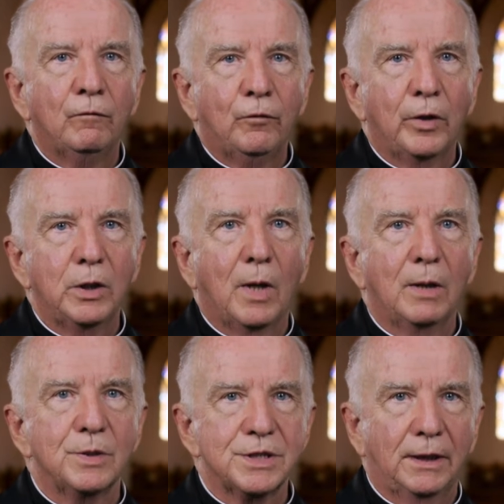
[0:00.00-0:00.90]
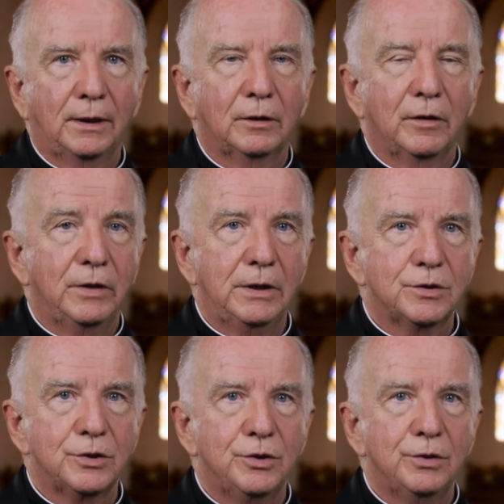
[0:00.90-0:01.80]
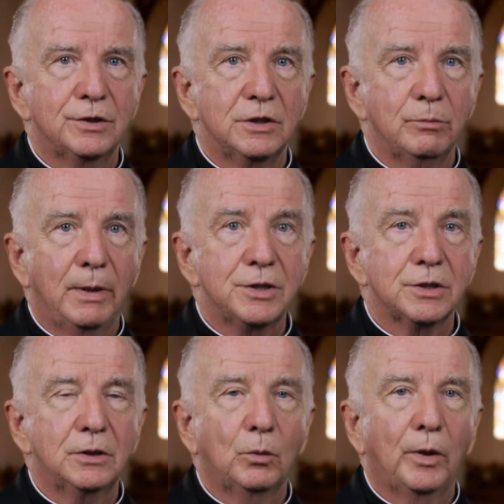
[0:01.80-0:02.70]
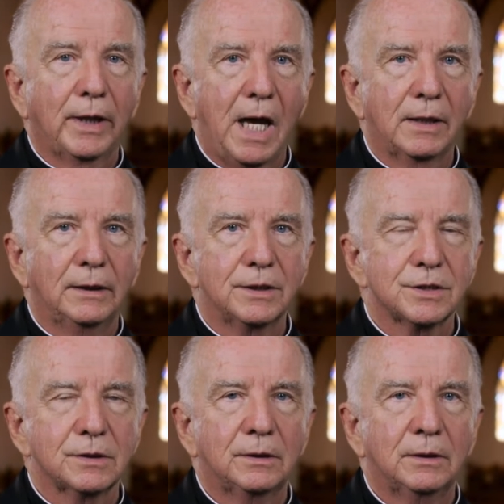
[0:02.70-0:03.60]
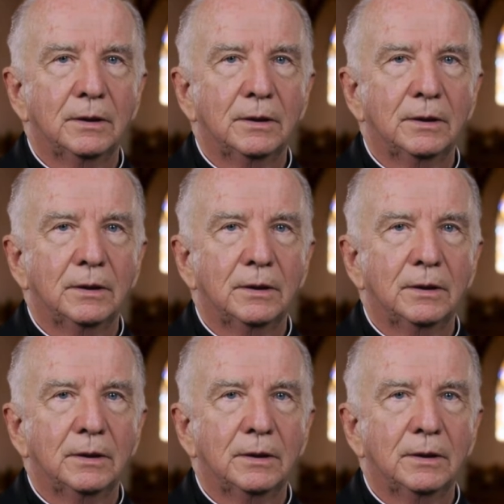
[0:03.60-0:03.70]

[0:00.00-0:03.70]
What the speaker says: 41% of the institutions mentioned were Catholics.